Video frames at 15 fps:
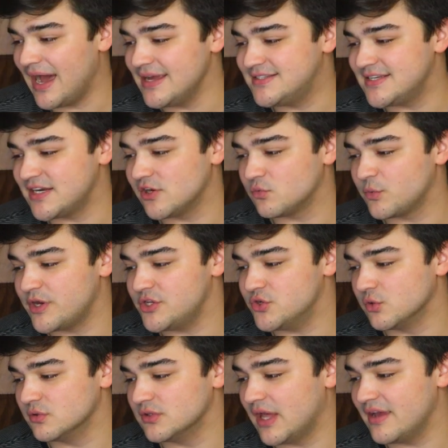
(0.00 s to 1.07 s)
I didn't read
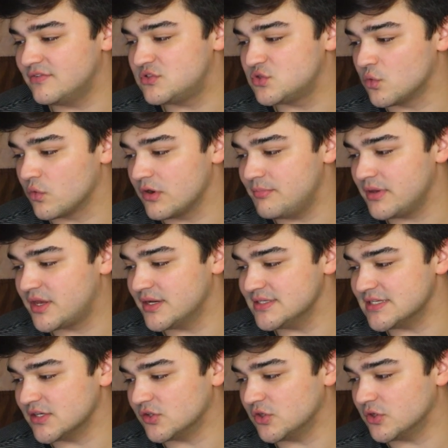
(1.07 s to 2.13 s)
your life story
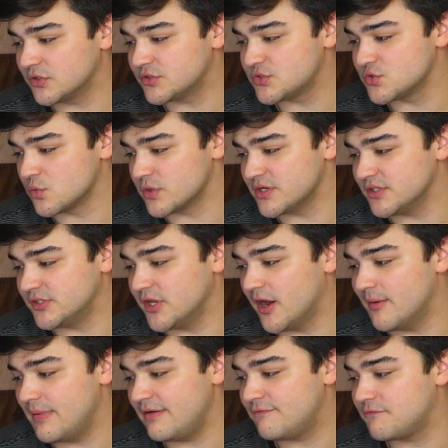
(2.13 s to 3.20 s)
because it looked sort of
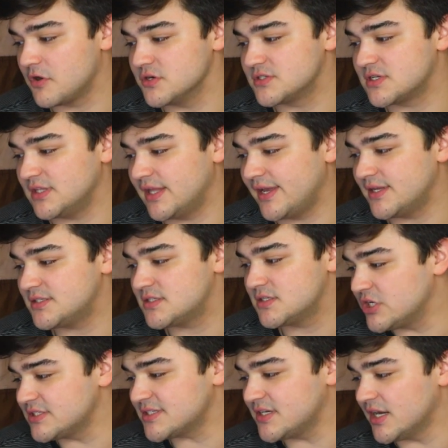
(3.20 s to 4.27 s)
dumb at first glance.
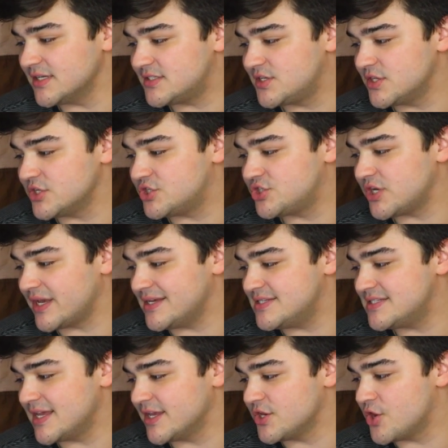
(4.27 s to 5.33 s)
Just cut to the
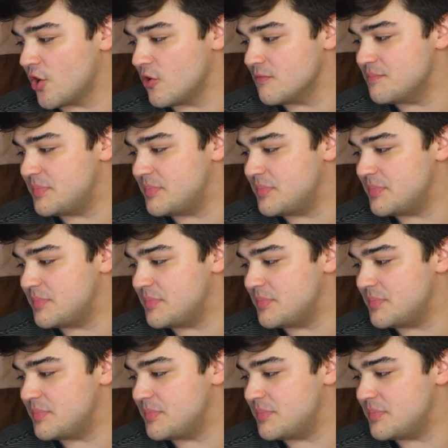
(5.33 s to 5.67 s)
chase and go